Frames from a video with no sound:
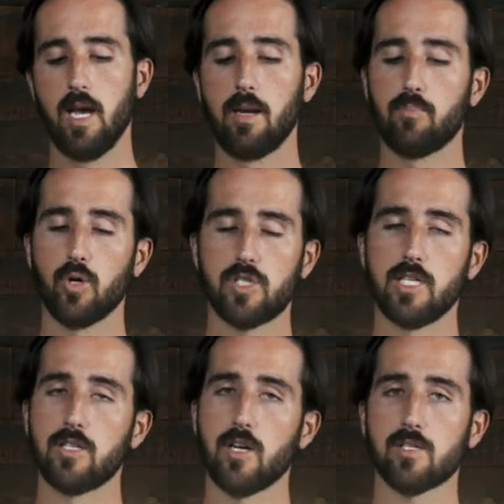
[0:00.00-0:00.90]
and push
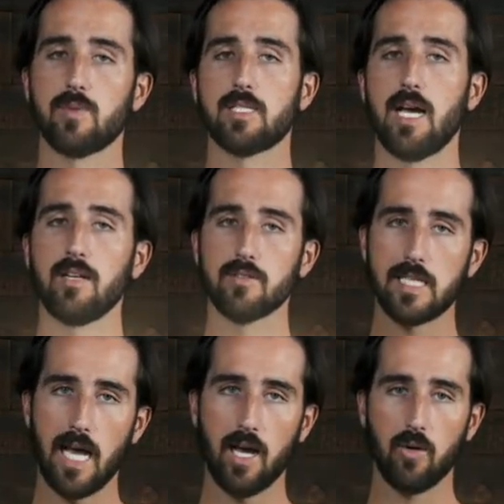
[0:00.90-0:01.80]
the adjustment dial
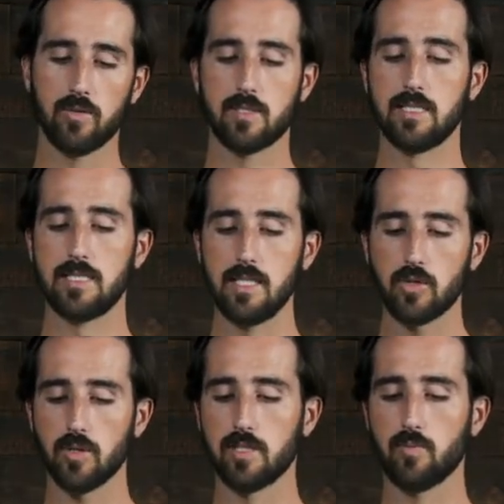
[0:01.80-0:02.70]
down to
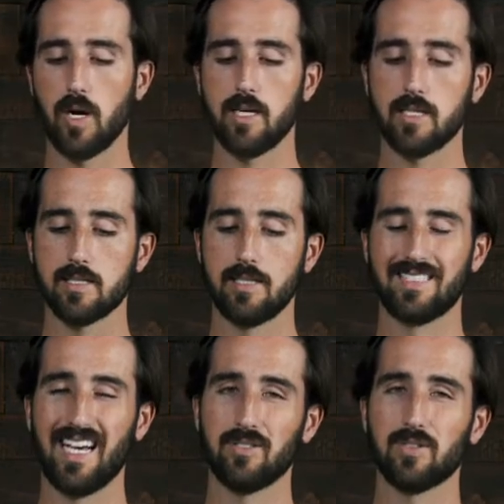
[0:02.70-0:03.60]
decrease brightness
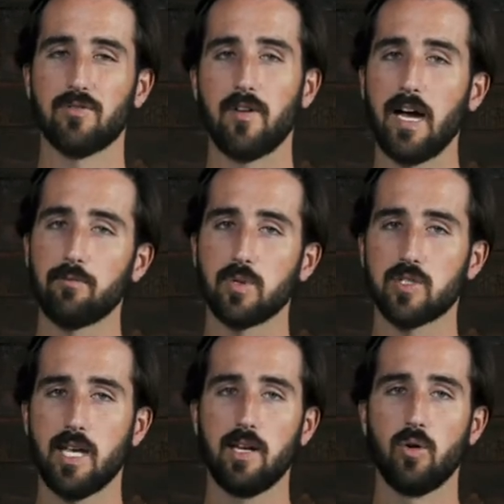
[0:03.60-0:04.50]
down to
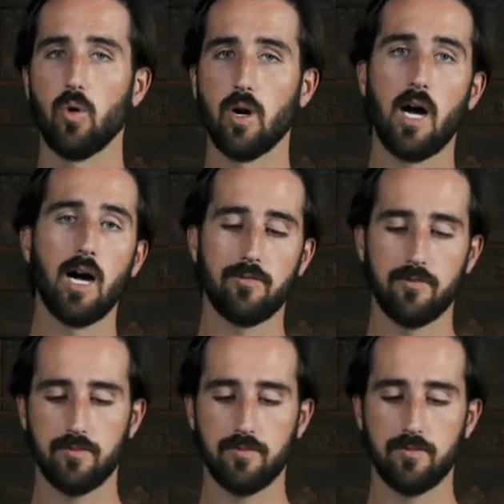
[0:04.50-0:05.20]
5% or off.